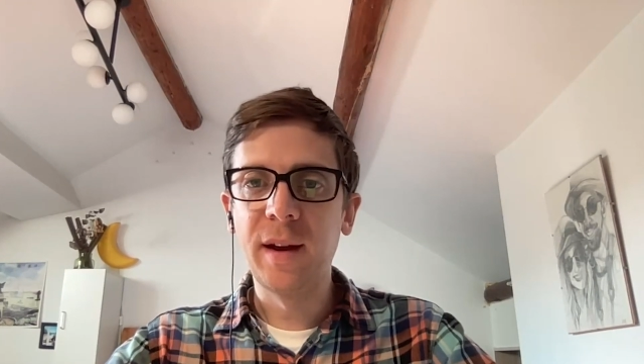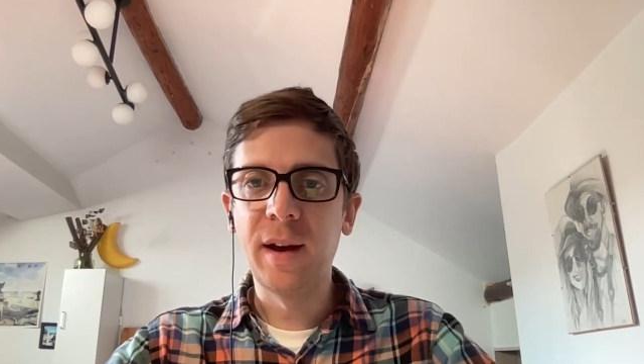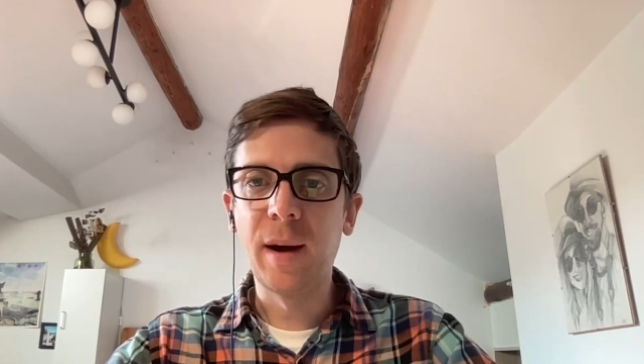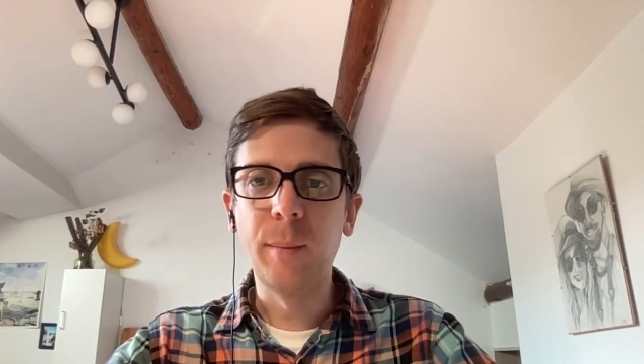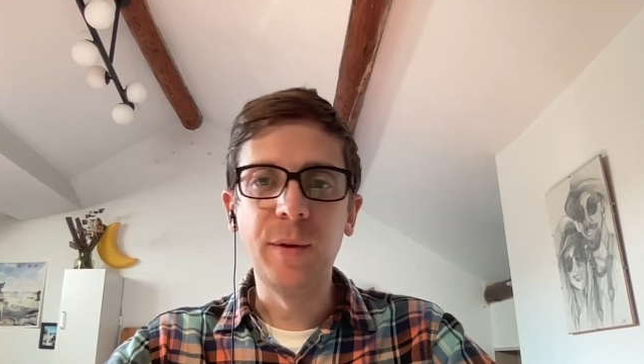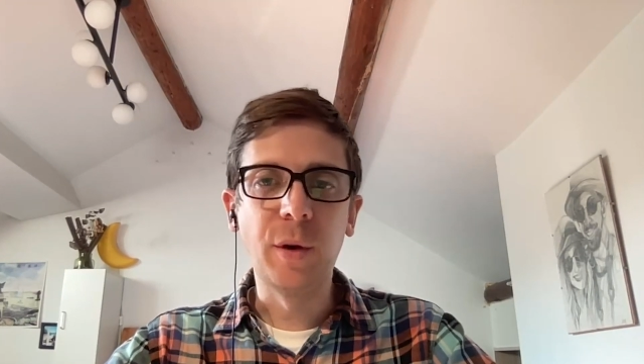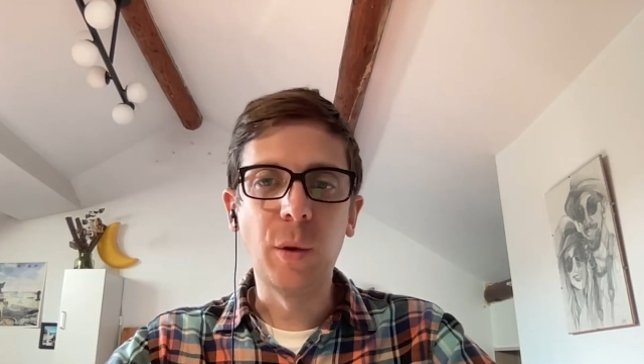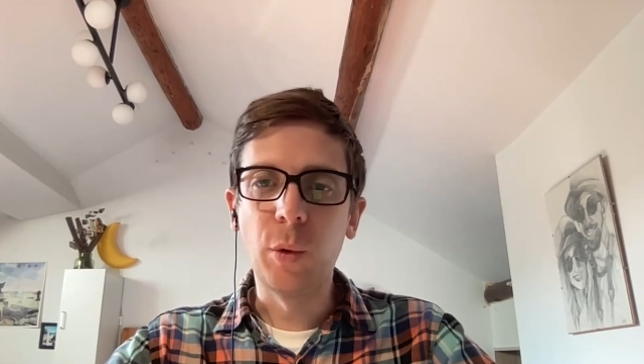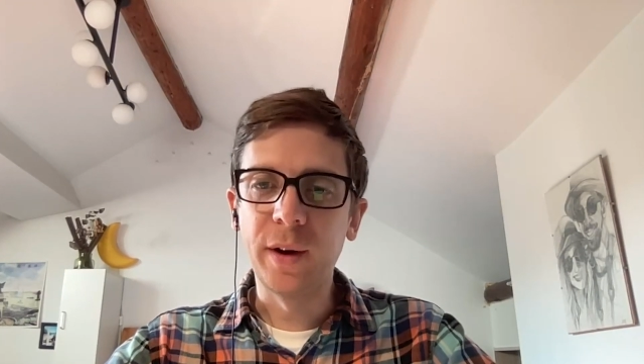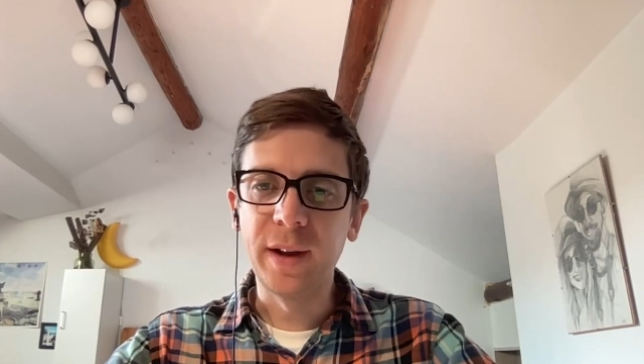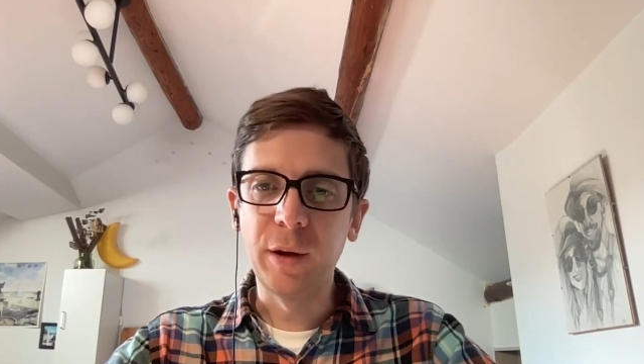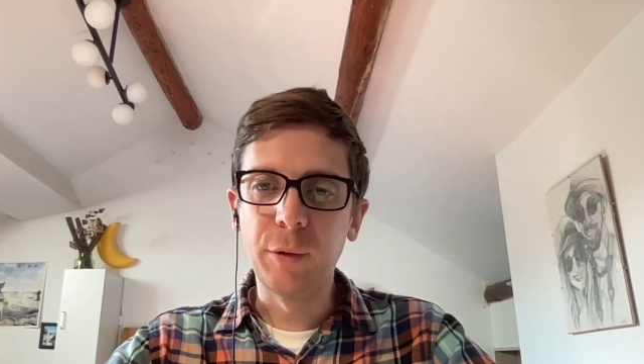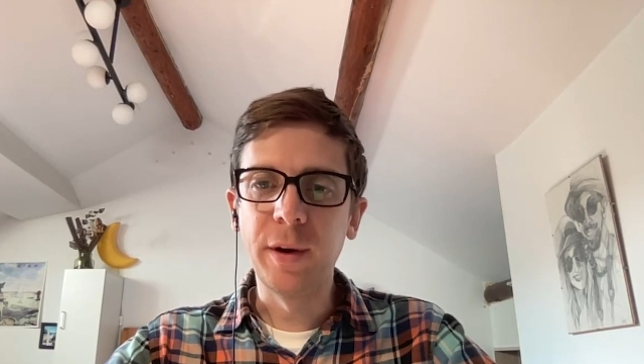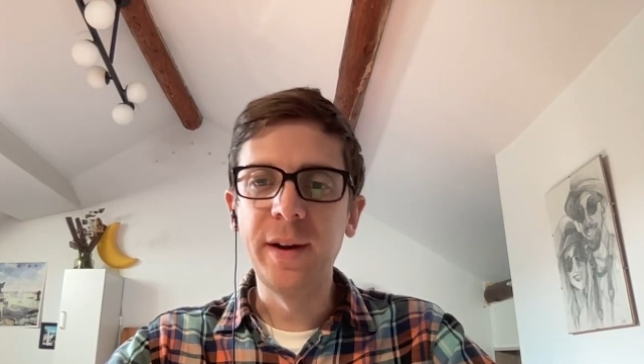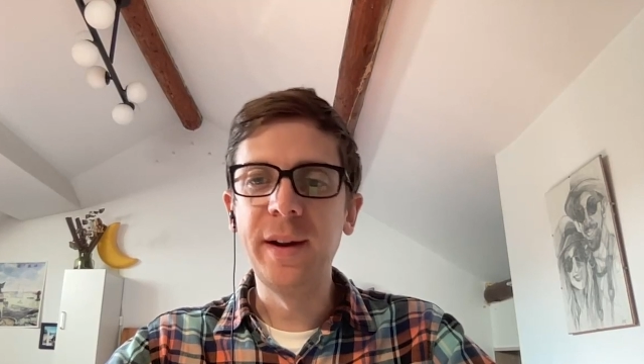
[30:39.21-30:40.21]
what
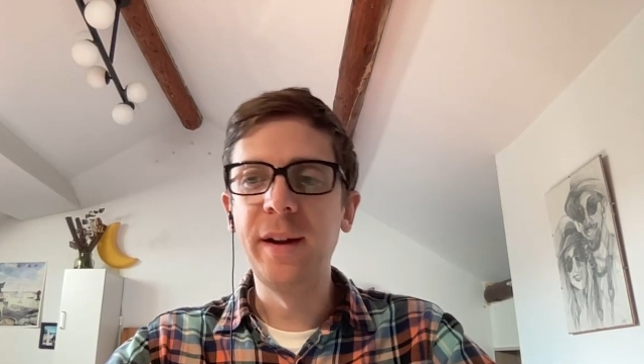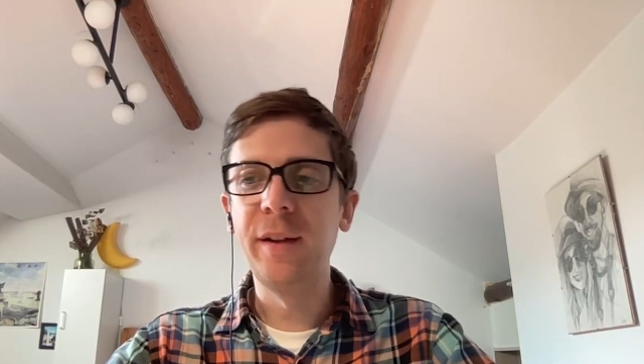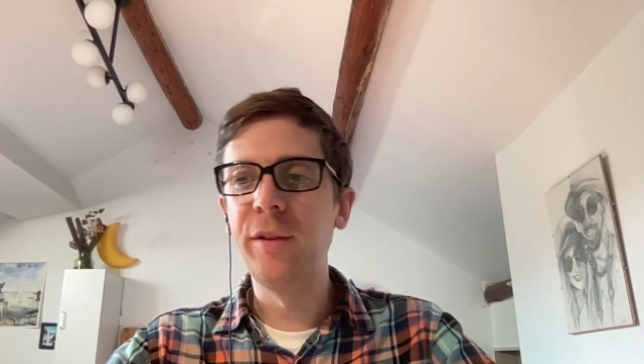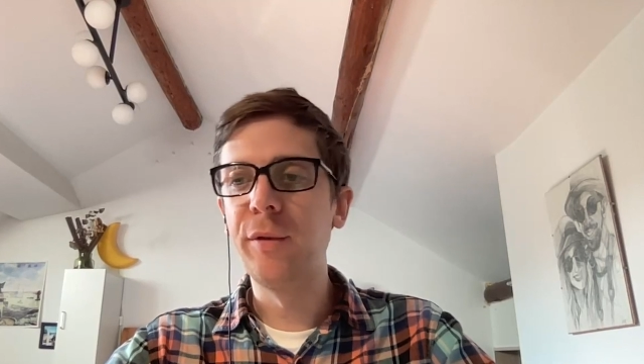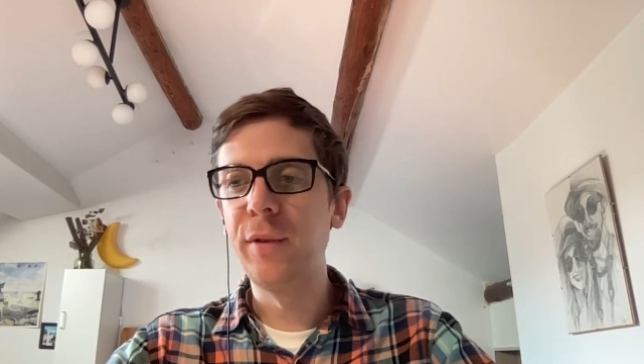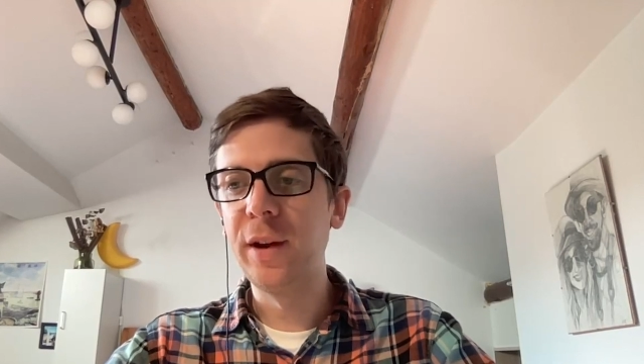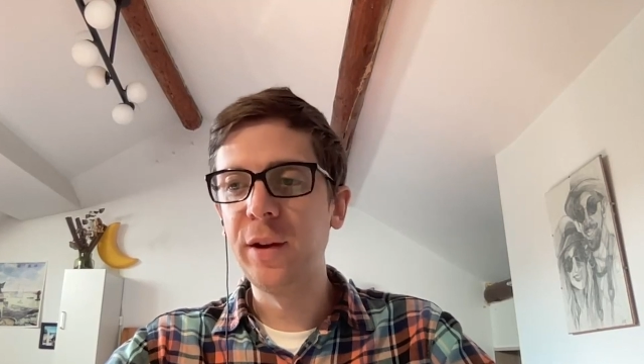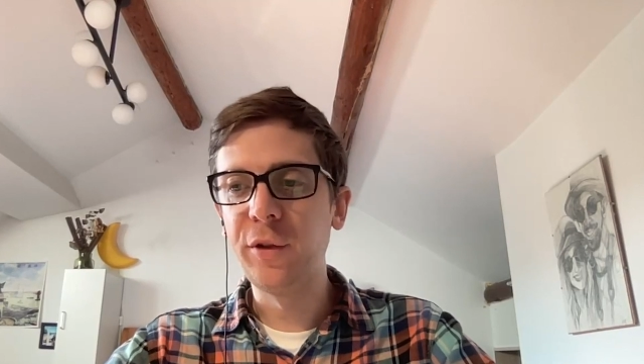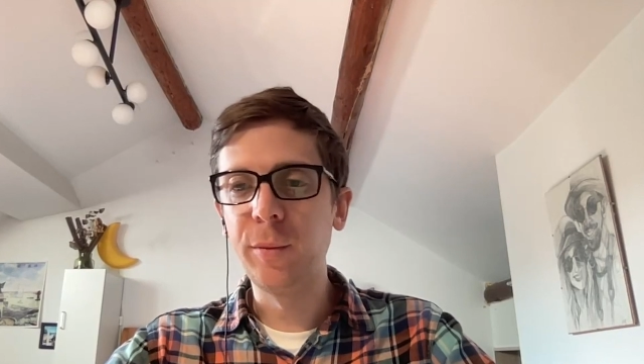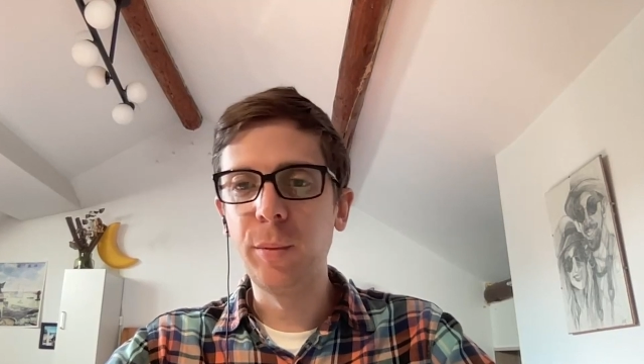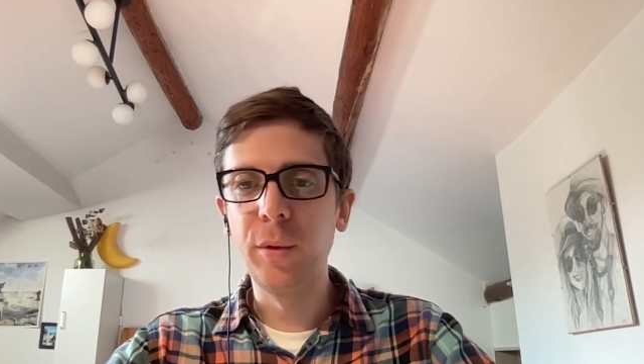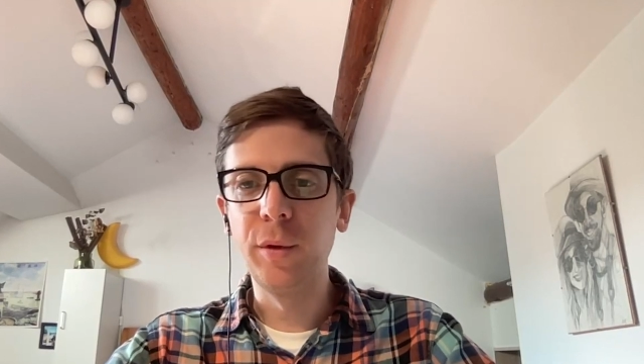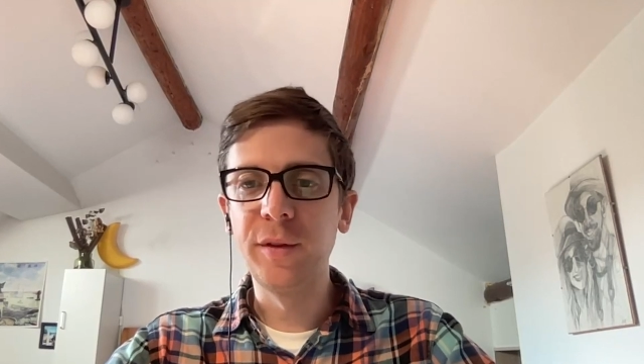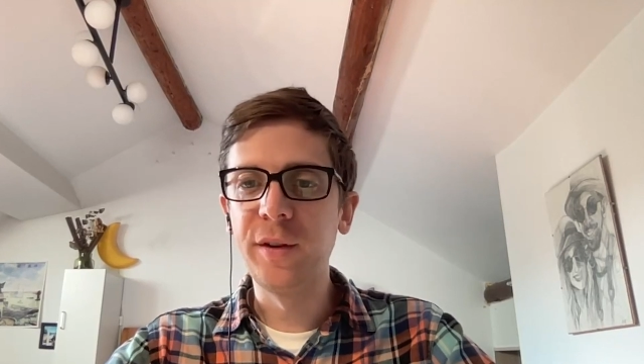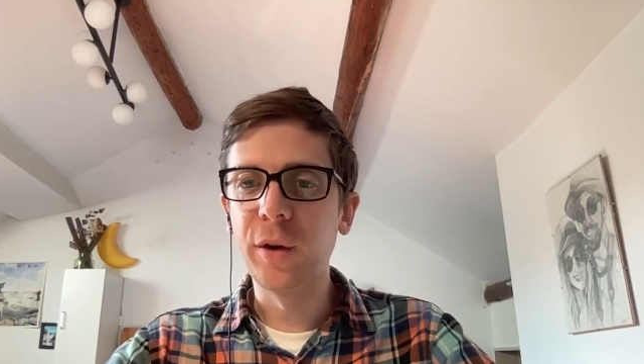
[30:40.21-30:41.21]
ingredients, vegetables,